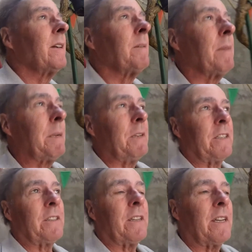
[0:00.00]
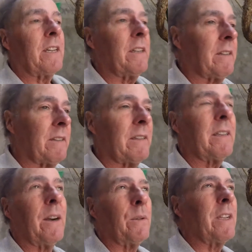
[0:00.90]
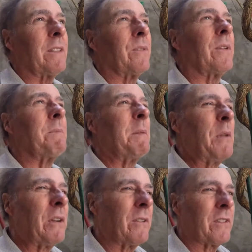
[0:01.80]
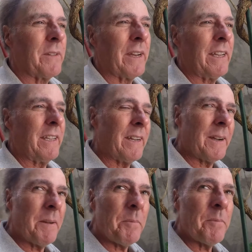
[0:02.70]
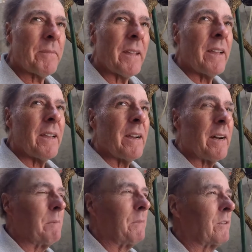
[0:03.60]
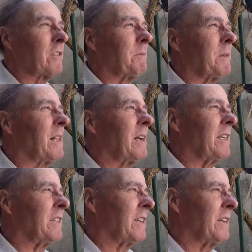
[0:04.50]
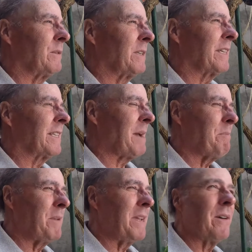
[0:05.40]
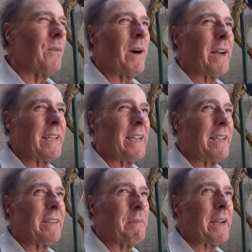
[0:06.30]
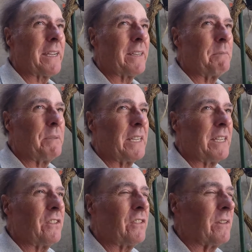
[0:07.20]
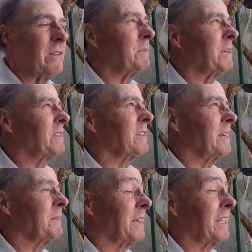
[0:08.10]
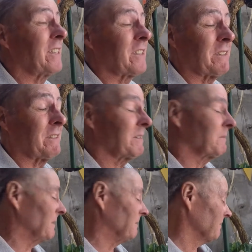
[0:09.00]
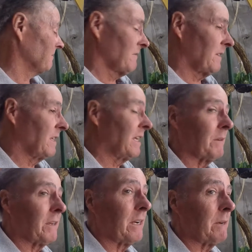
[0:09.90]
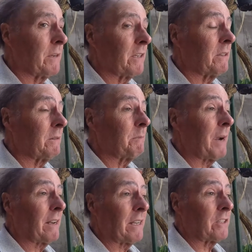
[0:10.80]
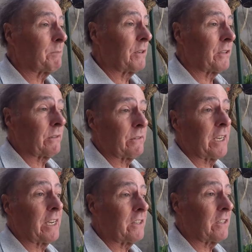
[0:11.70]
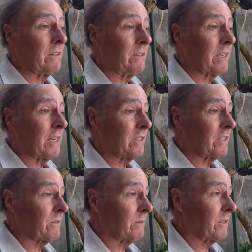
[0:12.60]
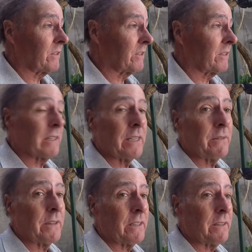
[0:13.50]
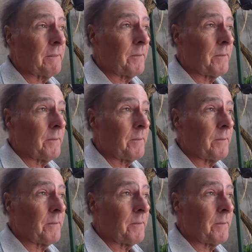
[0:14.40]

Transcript: maybe it's yeah, I wouldn't have thought it'd be because of a Muslim clientele. You wouldn't get that bigger one here to make it a big issue, but I guess it's, you never know, but apparently it's personal taste. In her case, that's why she's not having it.